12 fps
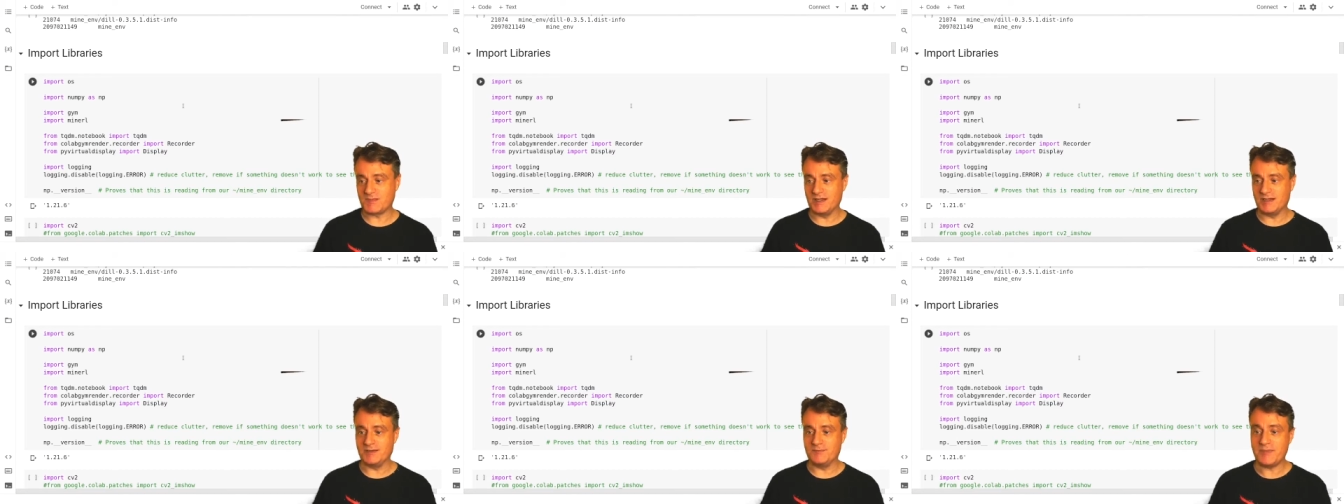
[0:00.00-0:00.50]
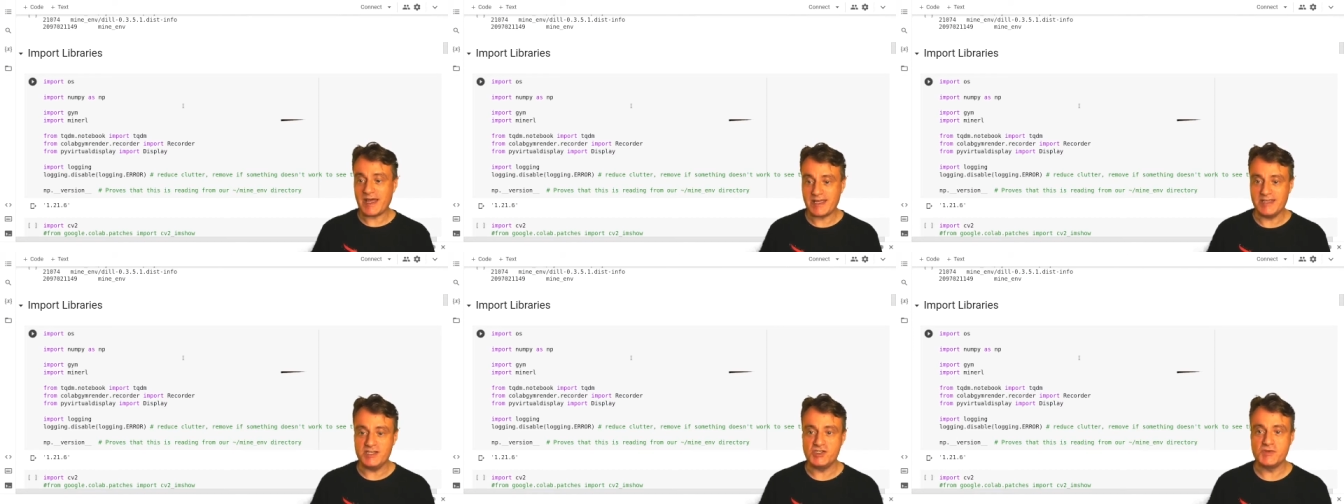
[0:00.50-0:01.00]
um,
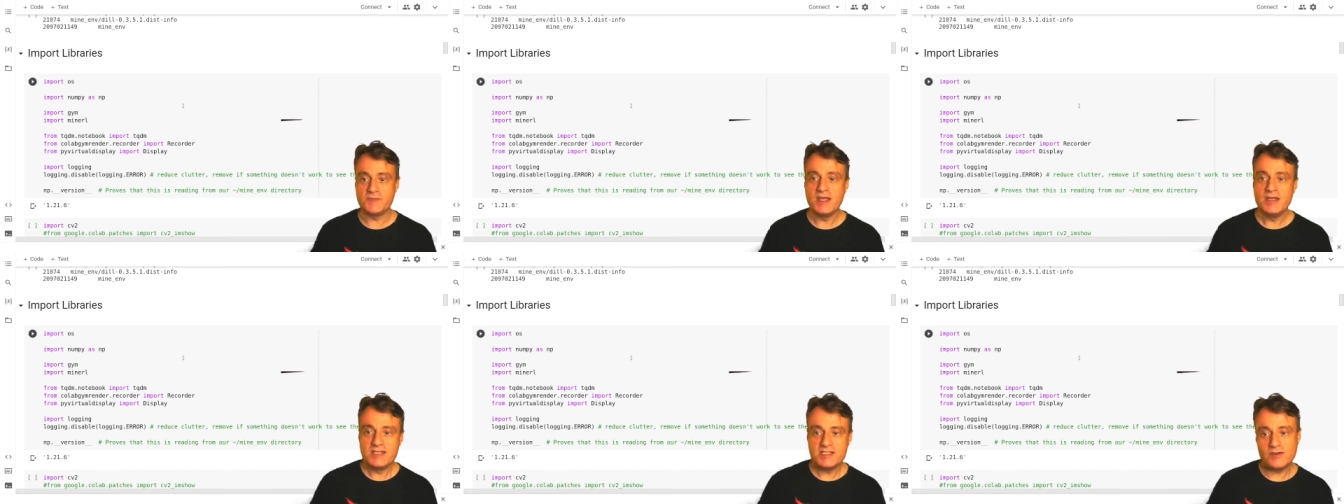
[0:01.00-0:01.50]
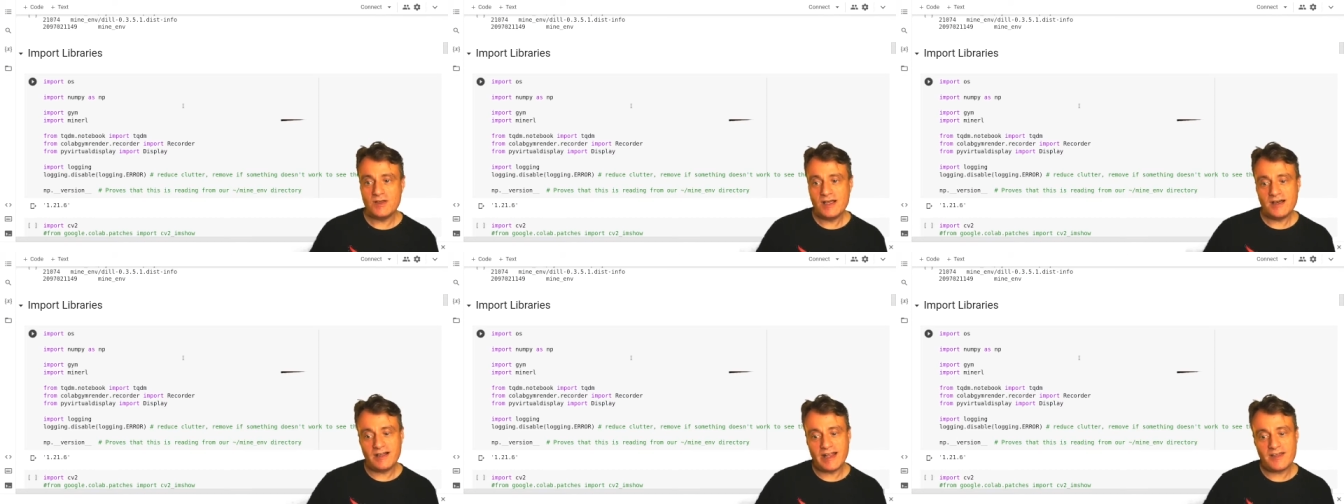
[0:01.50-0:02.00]
package. So
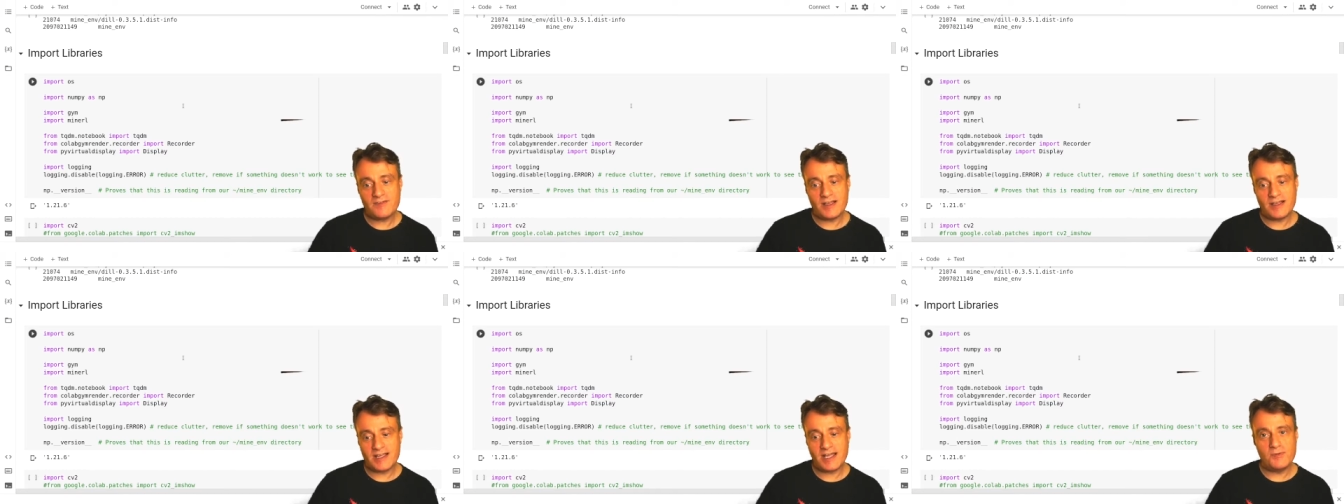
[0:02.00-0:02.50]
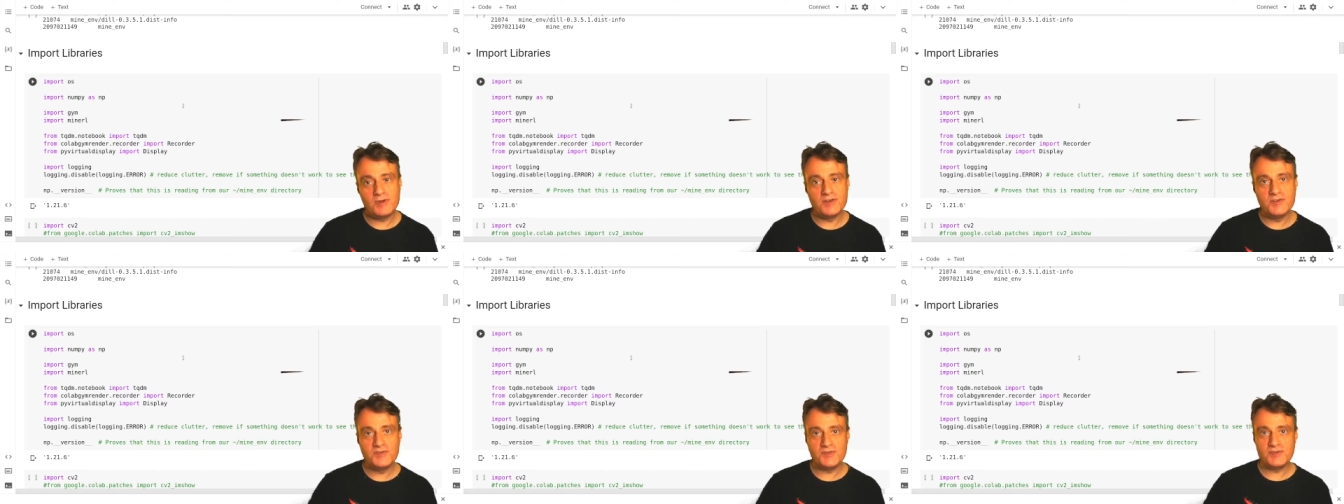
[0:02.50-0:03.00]
I'll have a, a couple
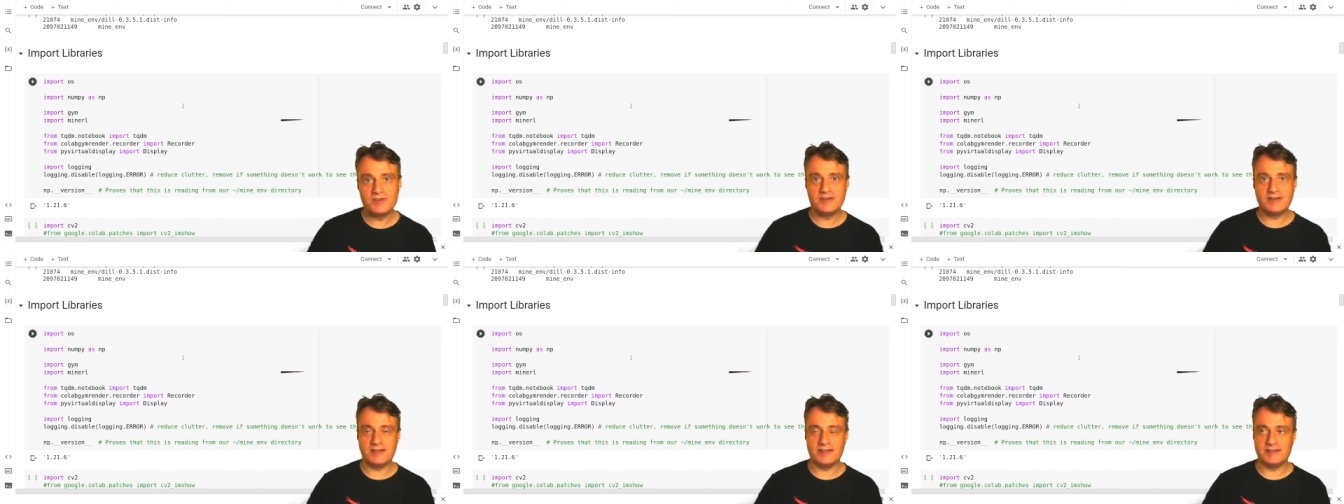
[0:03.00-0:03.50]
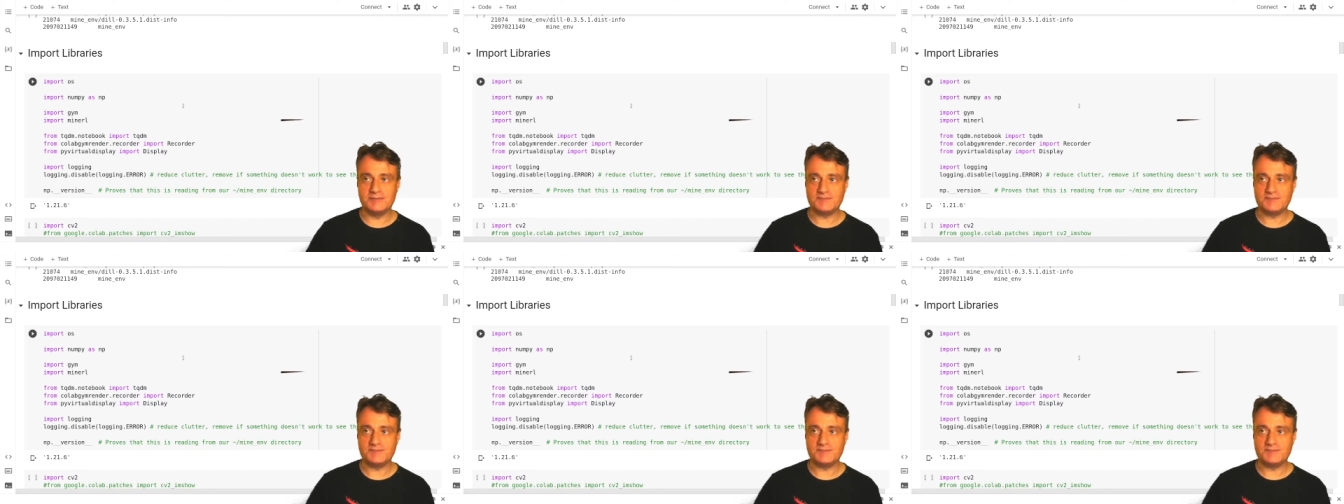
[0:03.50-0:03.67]
of uh,